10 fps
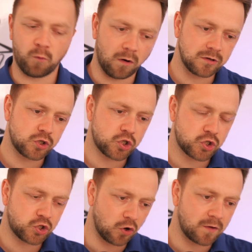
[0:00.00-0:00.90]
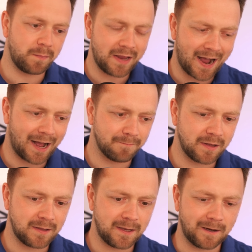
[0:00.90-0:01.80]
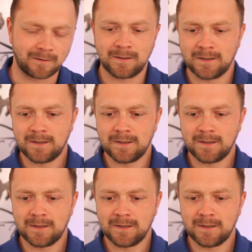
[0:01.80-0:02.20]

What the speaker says: What should be happening here?